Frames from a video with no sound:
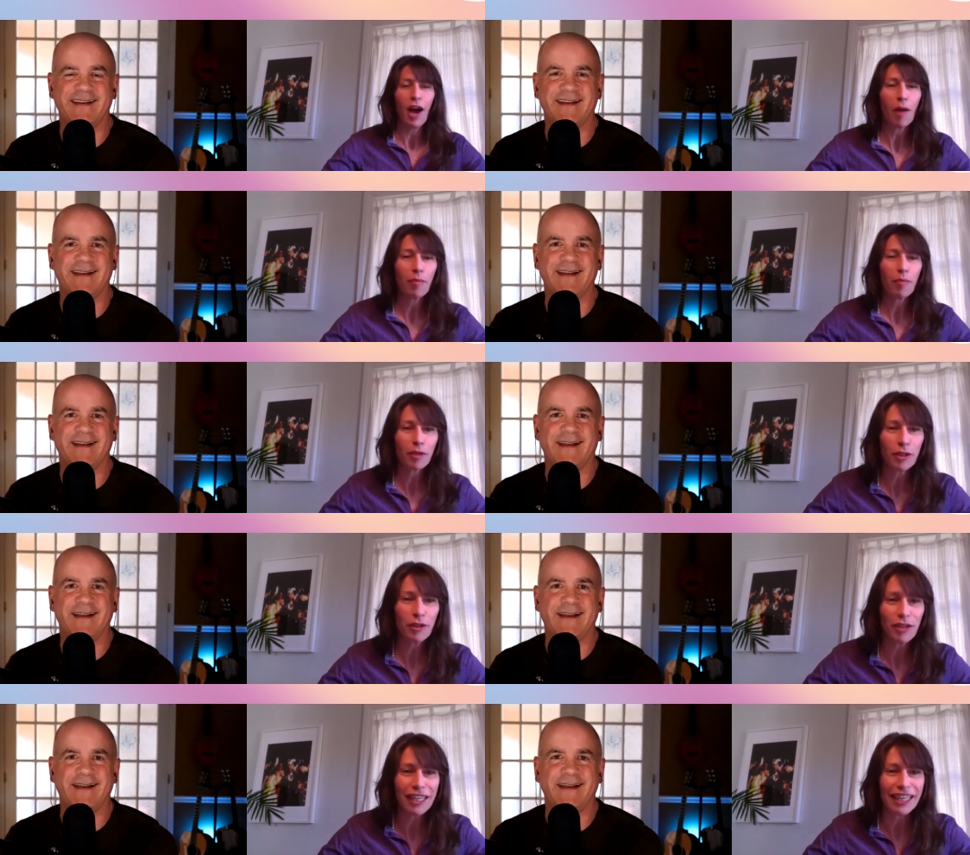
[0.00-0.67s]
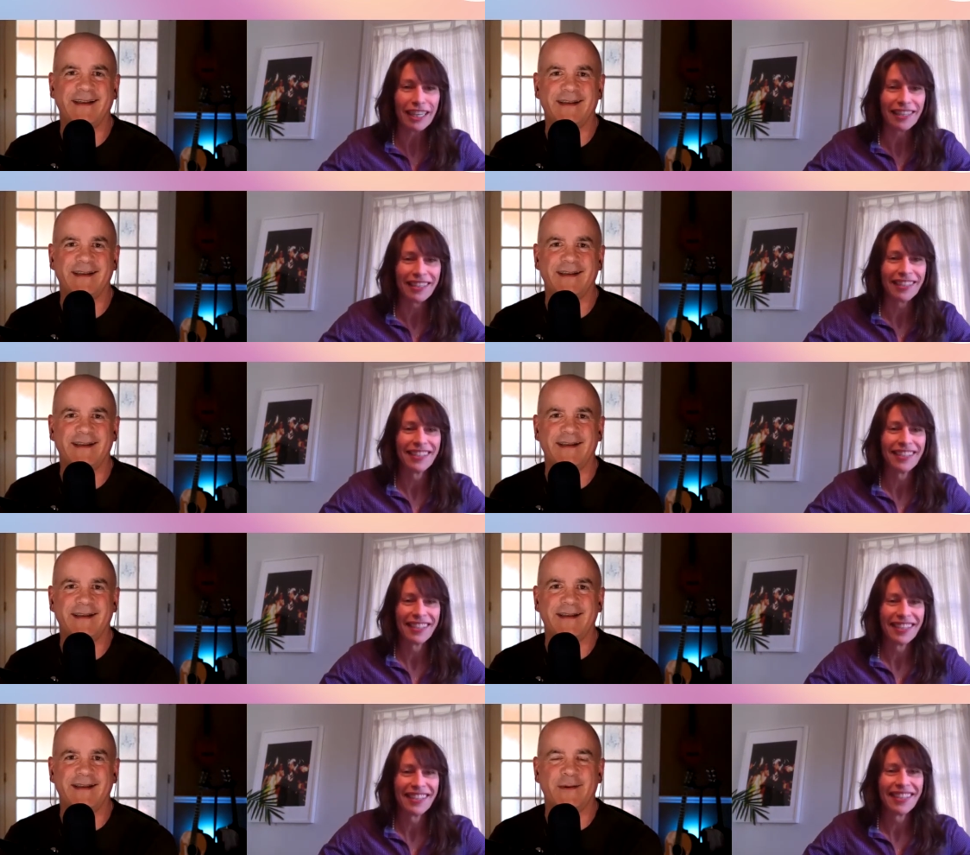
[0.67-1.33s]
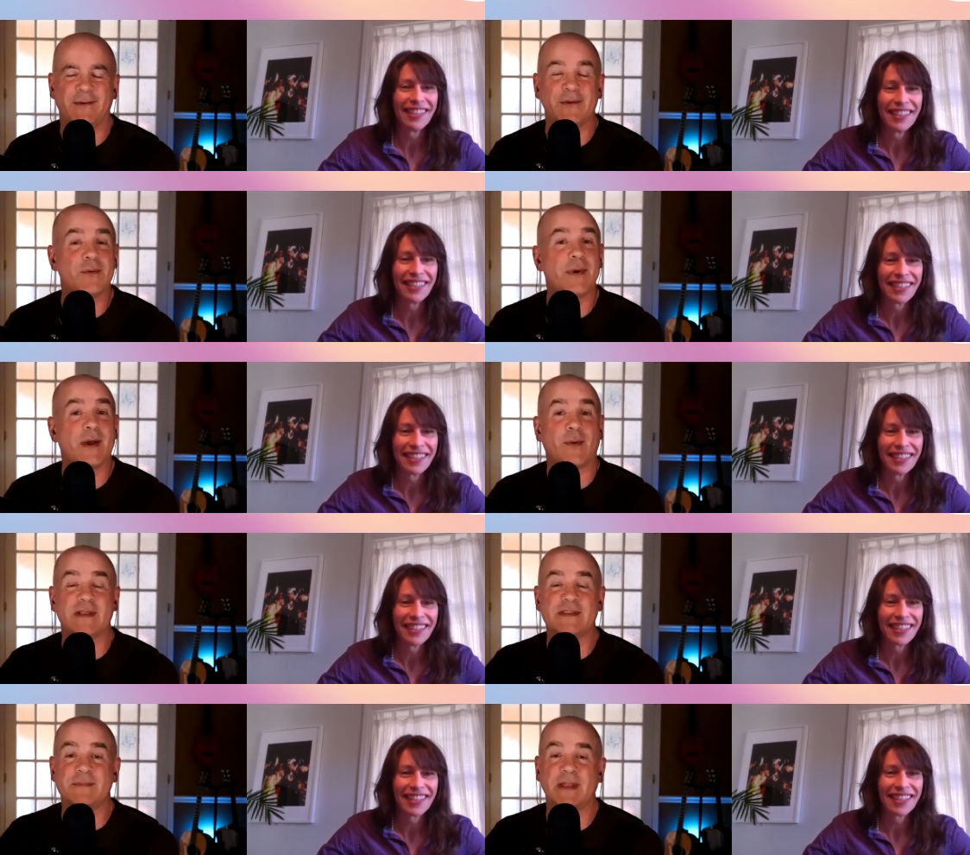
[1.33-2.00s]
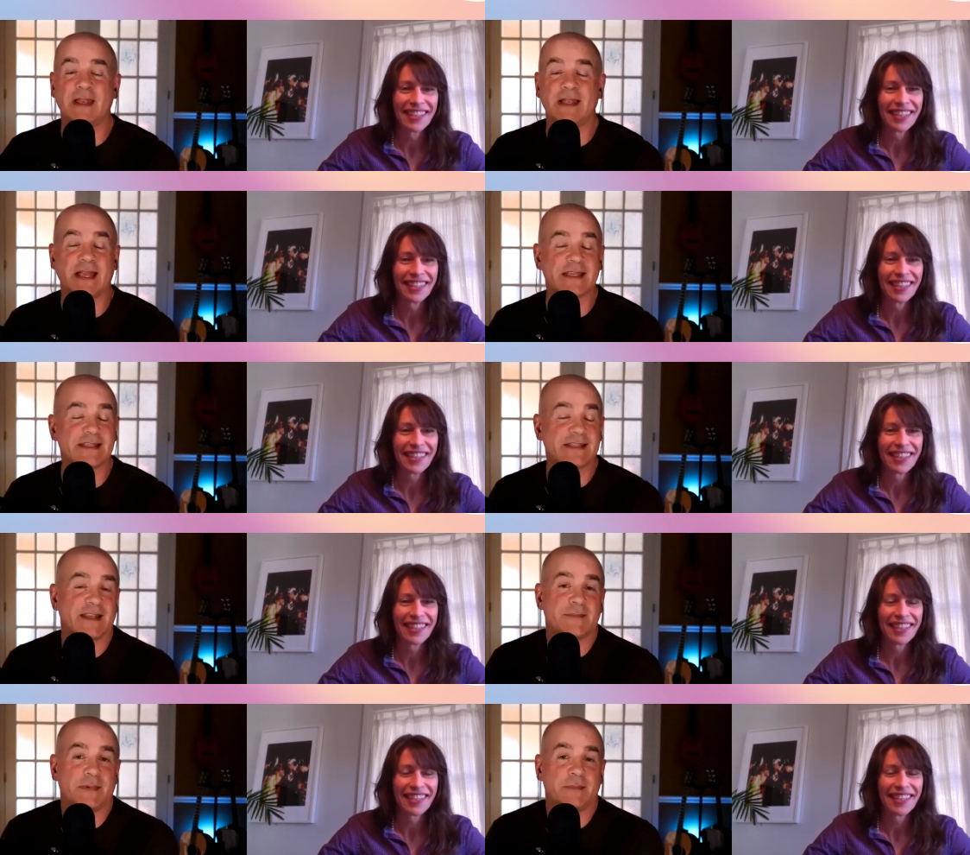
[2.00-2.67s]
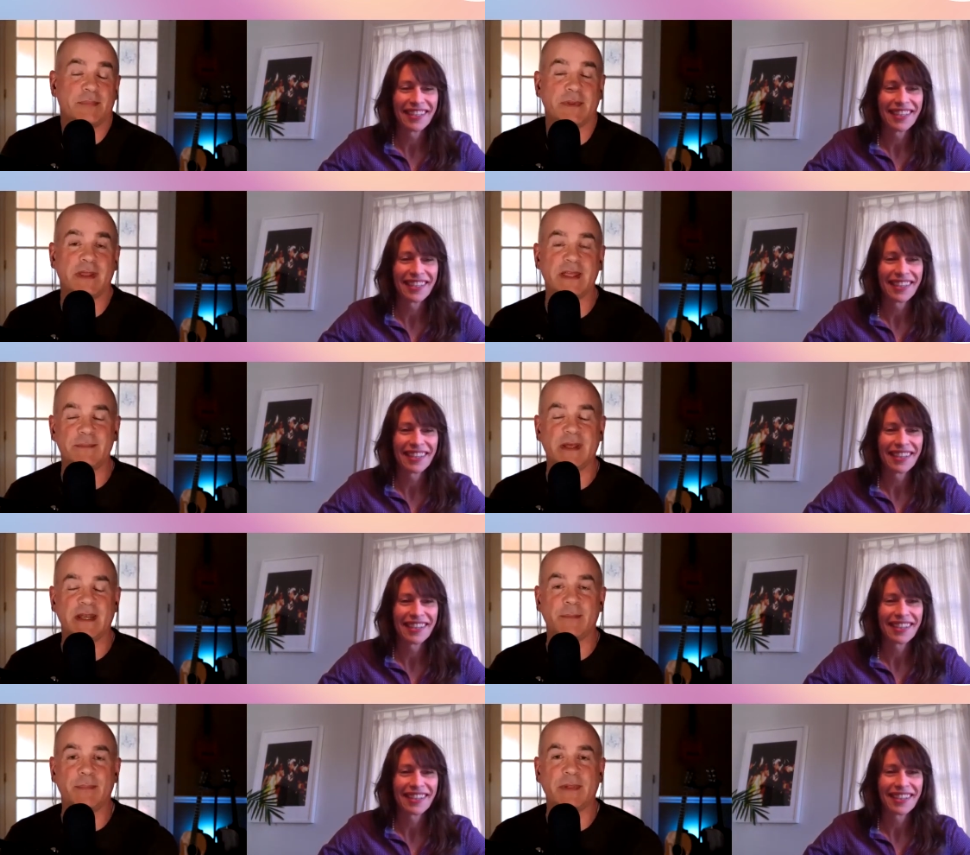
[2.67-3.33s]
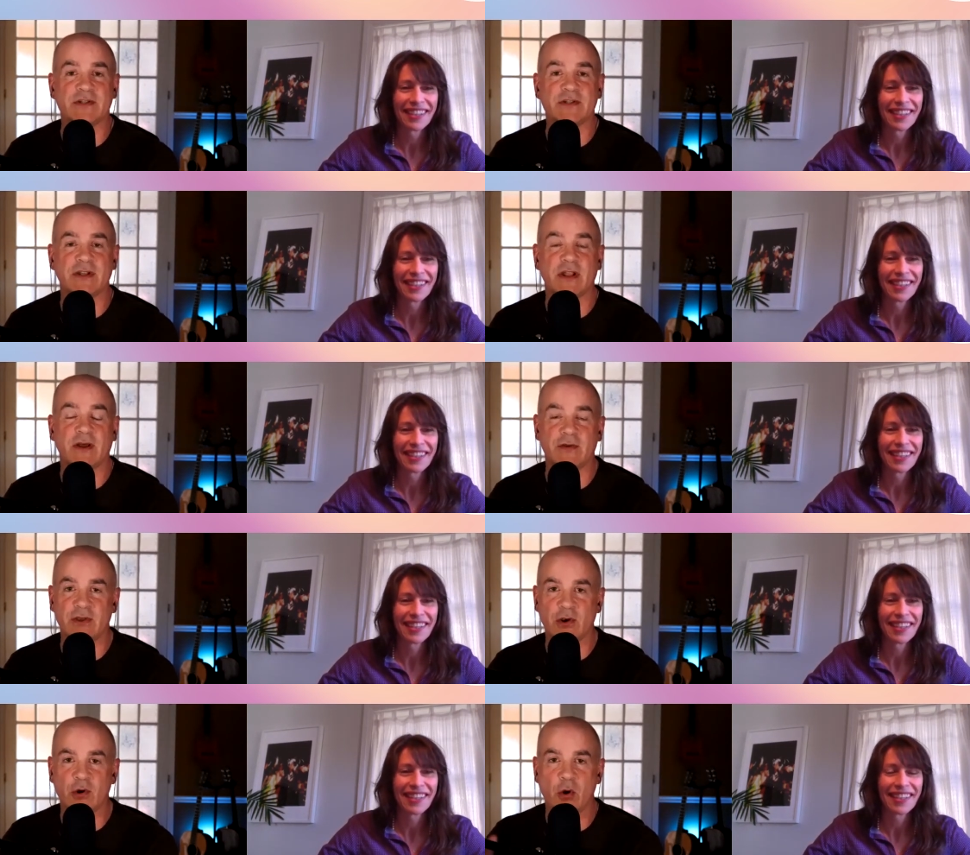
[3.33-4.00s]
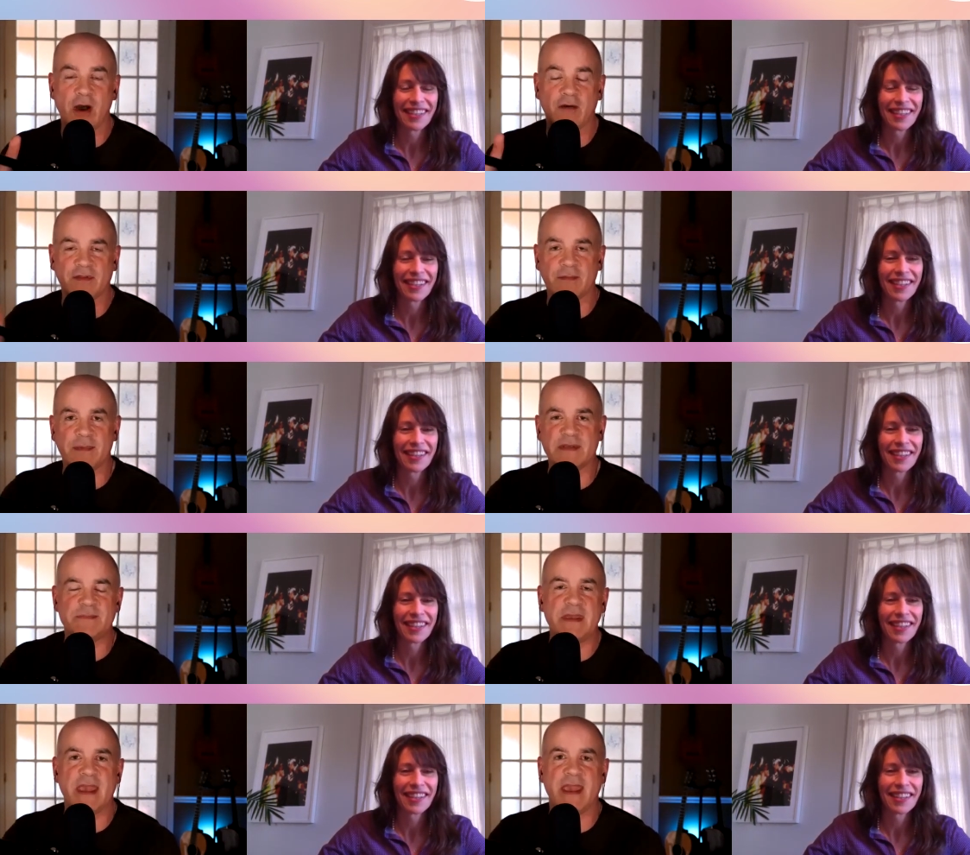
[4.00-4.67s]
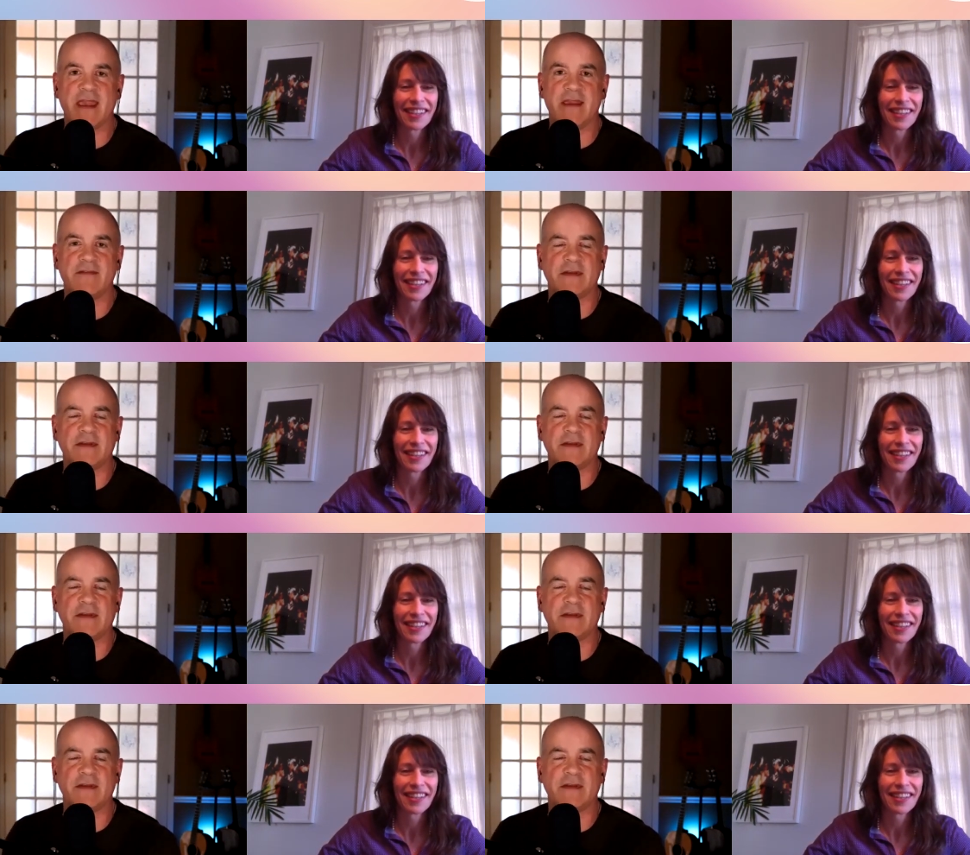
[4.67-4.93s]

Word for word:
Speaker 1: opportunity.
Speaker 2: Well, you bet. Well, has been like I said, it's been it's uh, been a pleasure. Now you go off and misbehave,